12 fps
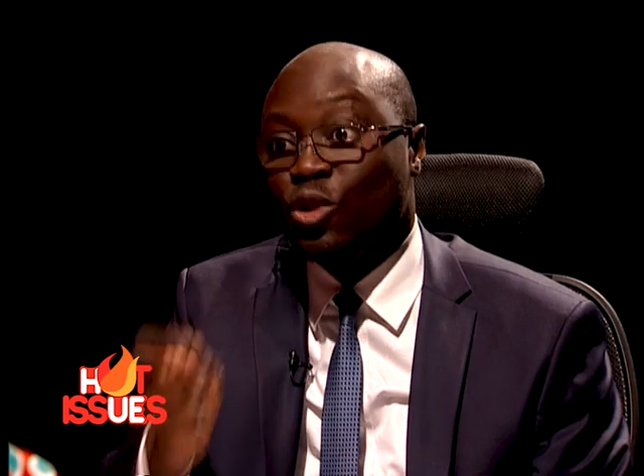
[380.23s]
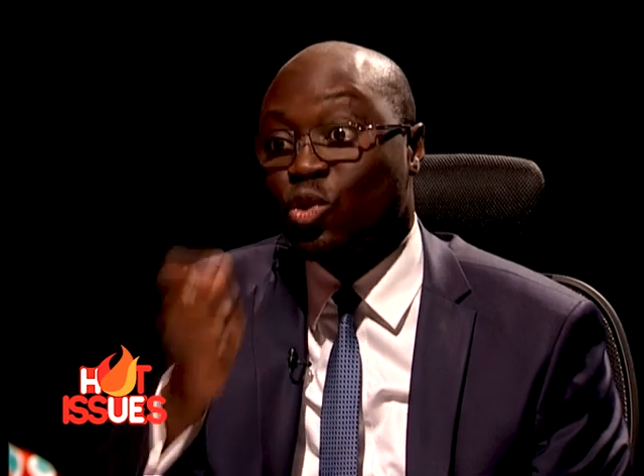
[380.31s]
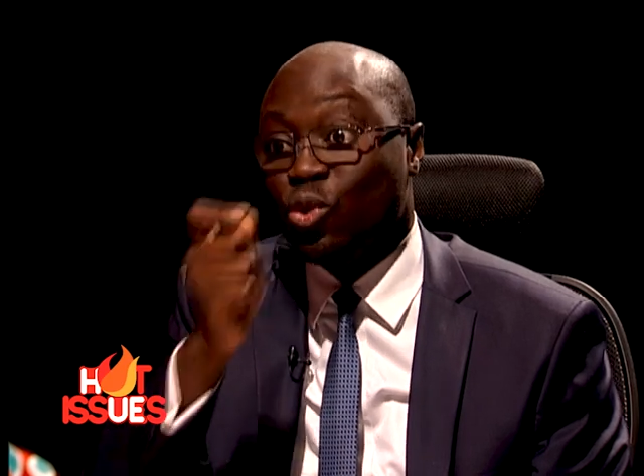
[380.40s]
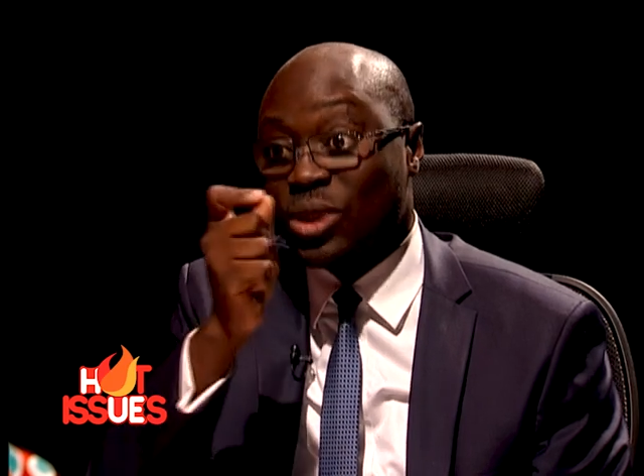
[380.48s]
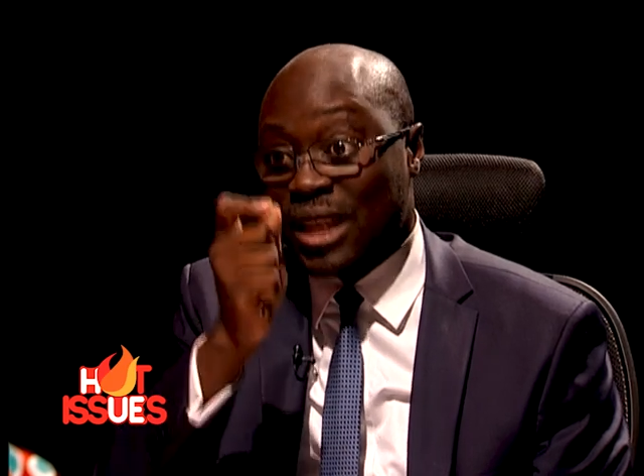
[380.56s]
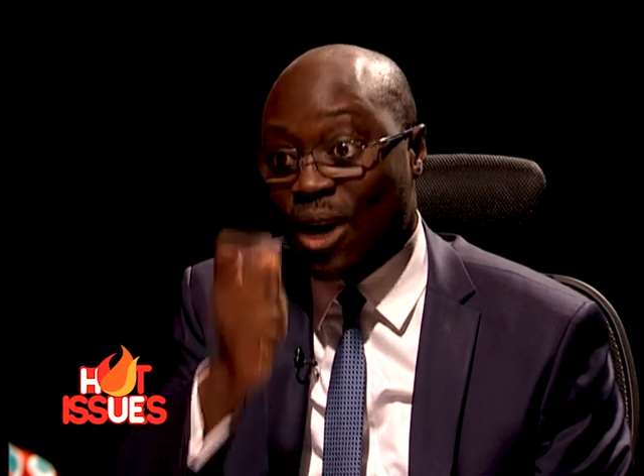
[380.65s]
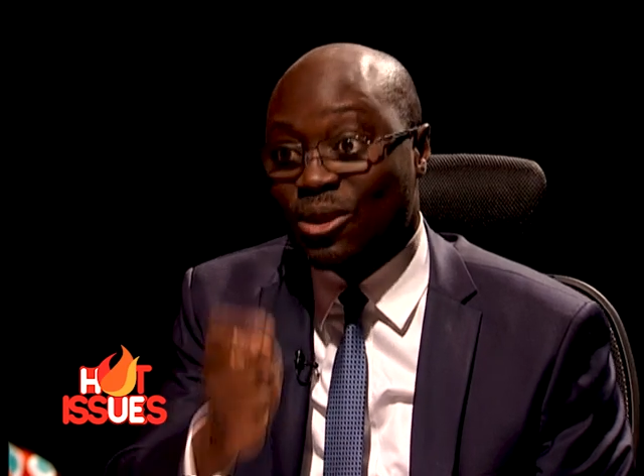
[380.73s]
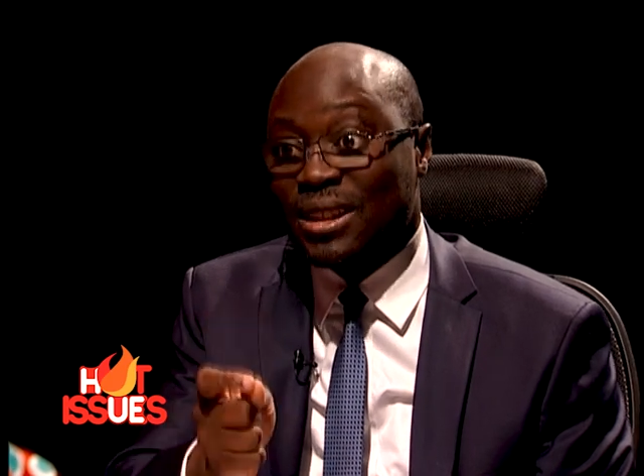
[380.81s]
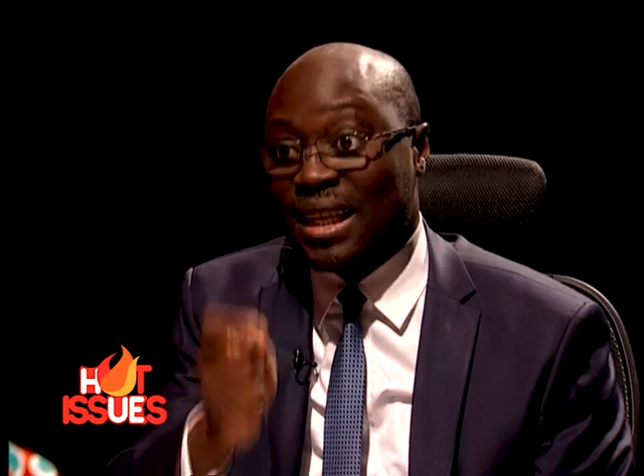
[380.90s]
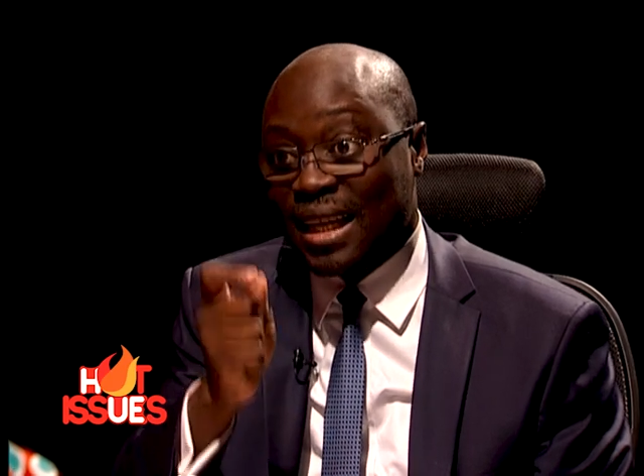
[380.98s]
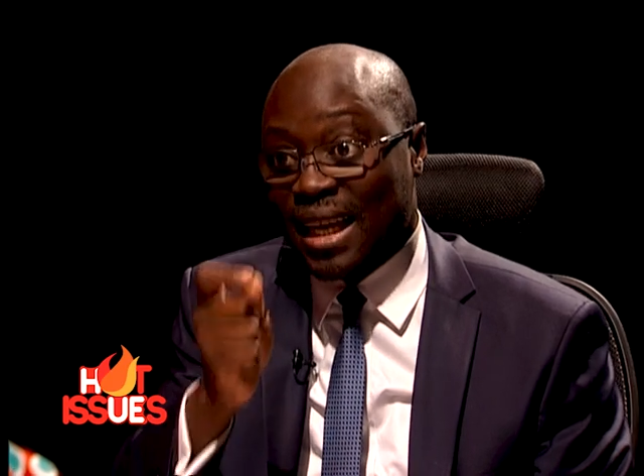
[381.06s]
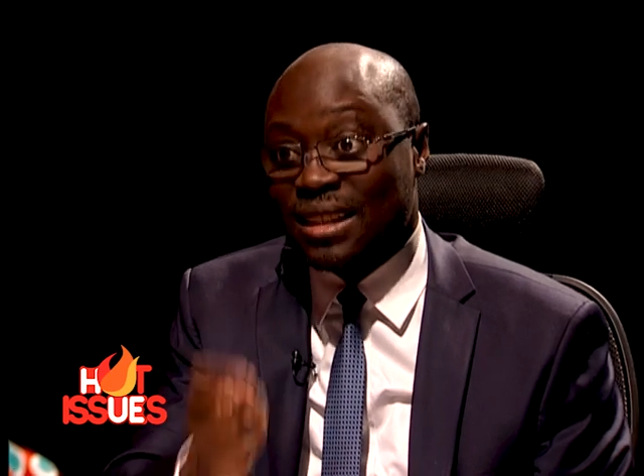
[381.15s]

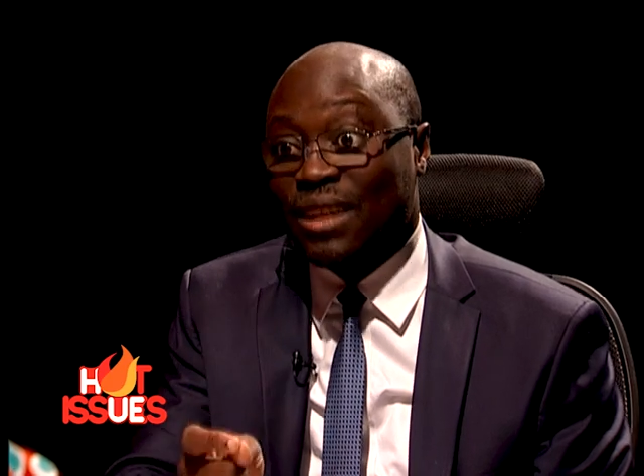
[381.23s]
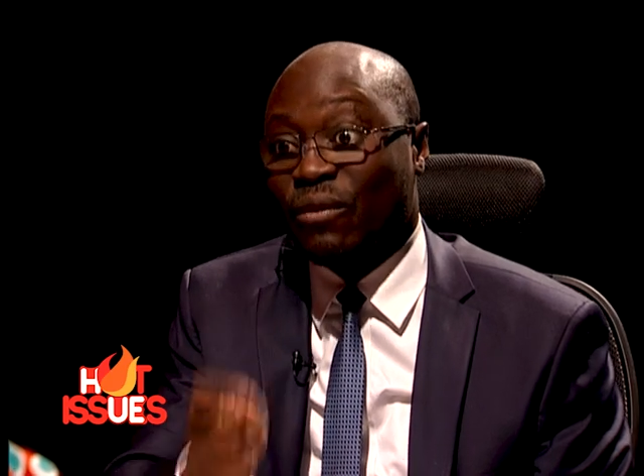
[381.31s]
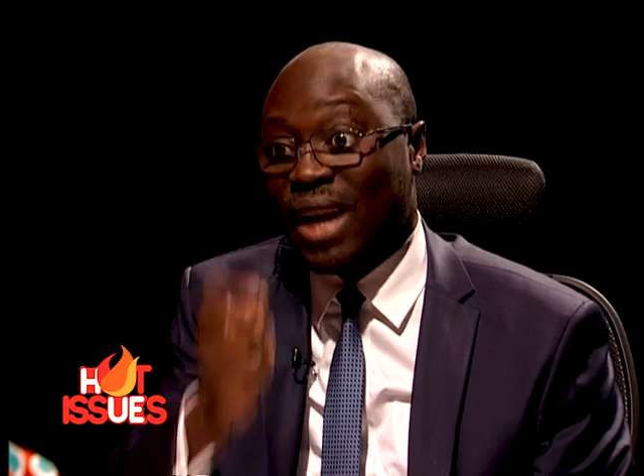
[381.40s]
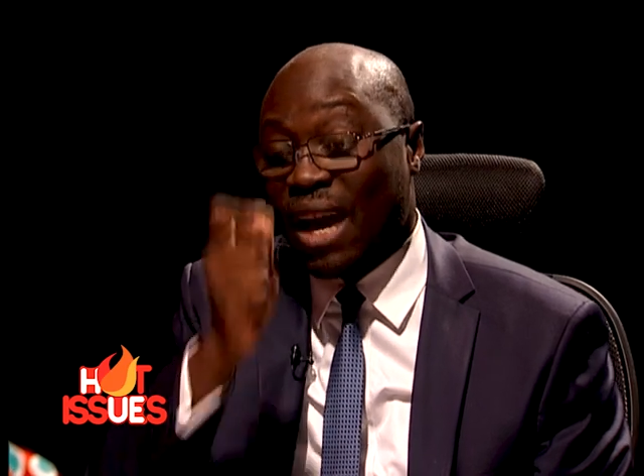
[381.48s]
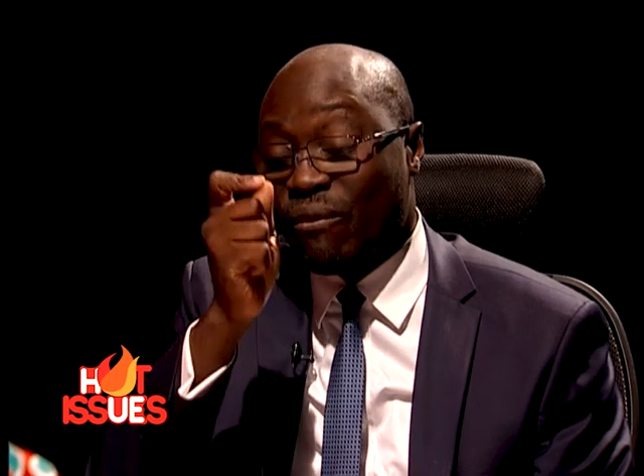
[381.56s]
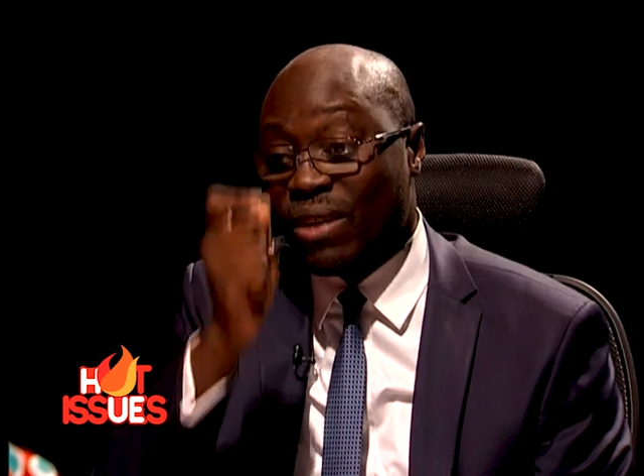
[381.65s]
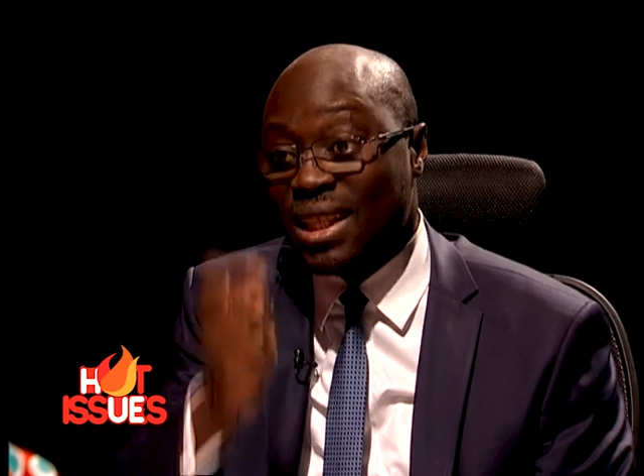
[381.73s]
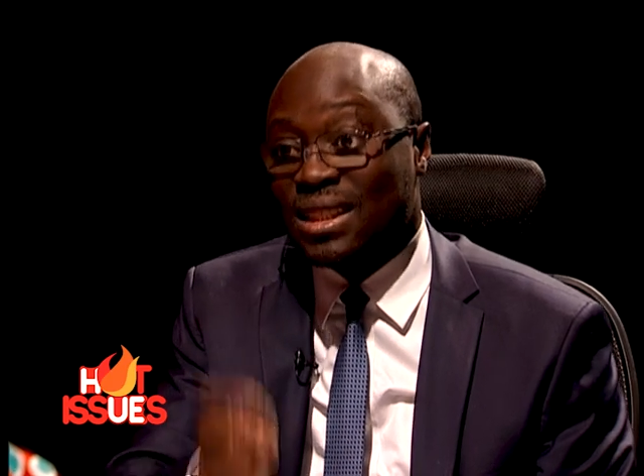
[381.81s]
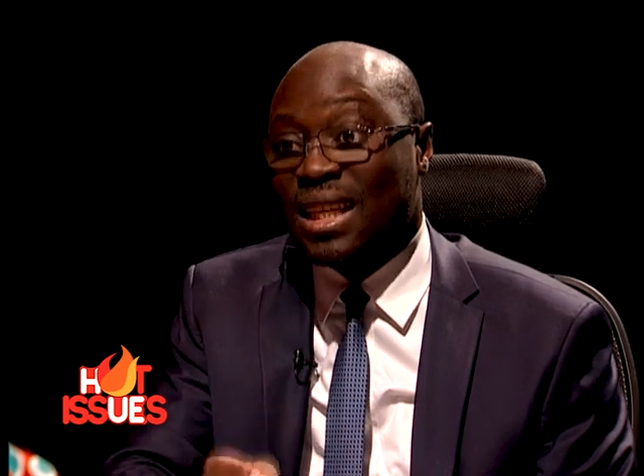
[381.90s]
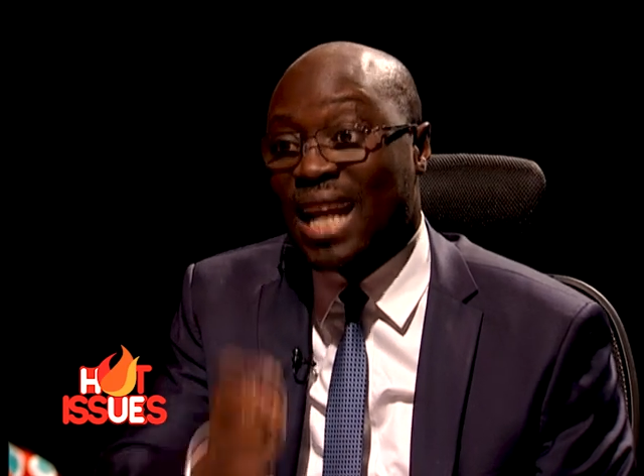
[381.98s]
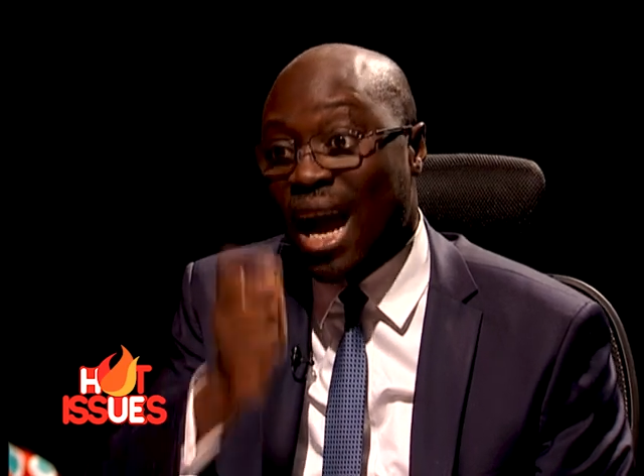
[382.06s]
2019, in fact, I've listed